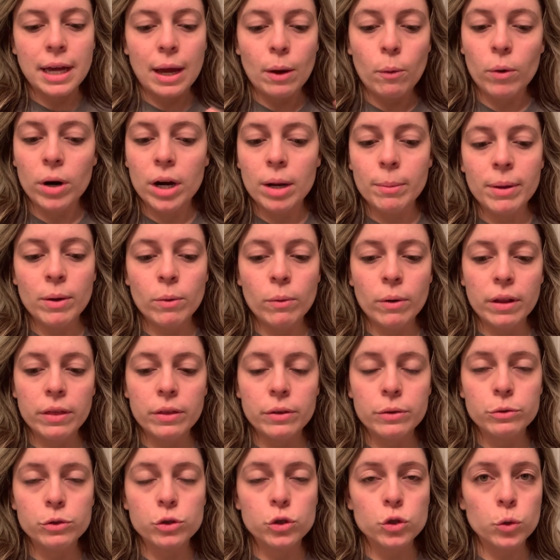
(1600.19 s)
I want to be one of
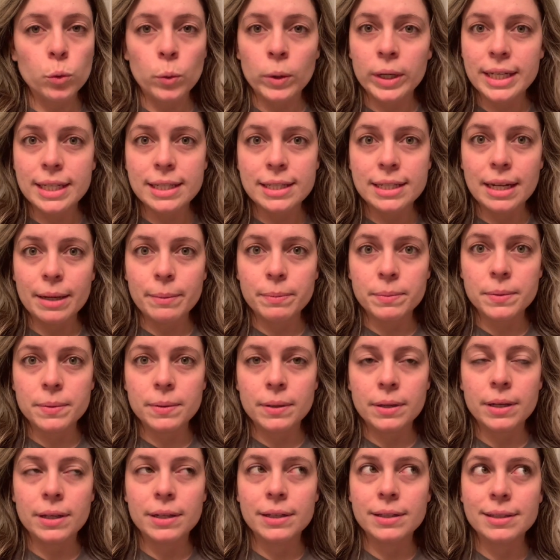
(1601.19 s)
those 20 steps
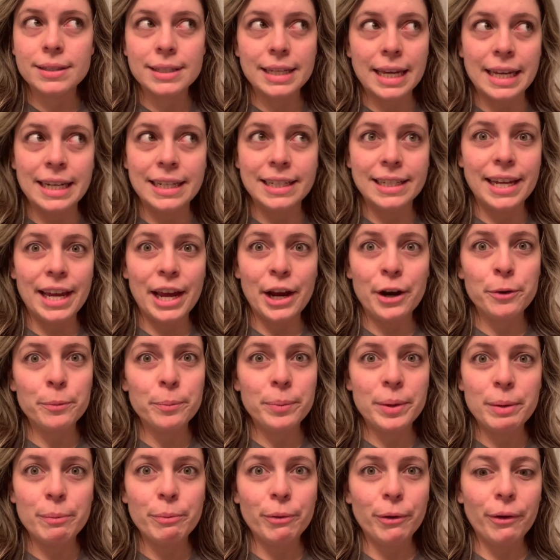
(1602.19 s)
skincare
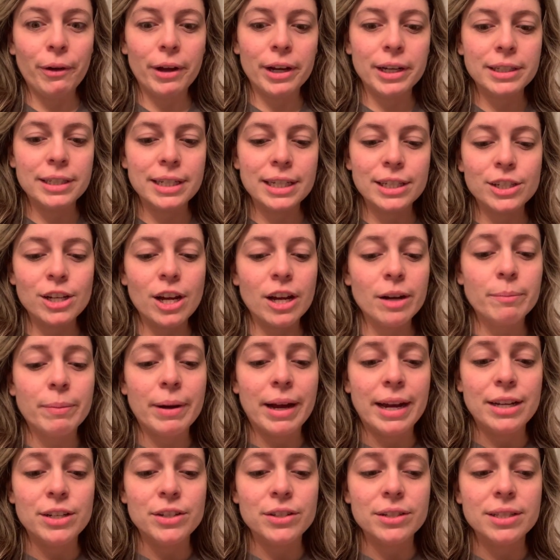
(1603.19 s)
people on TikTok, but
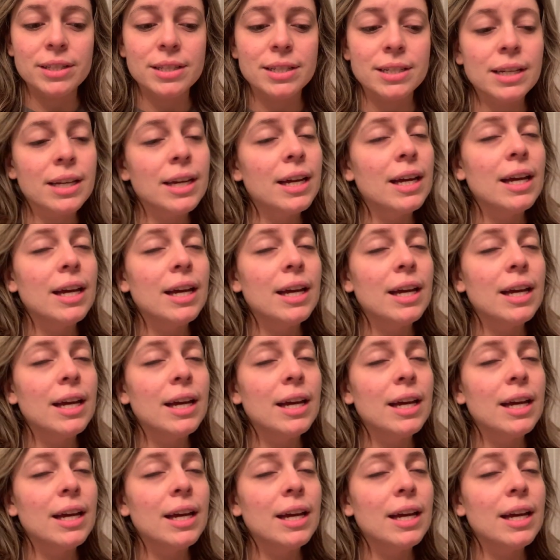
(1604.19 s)
I just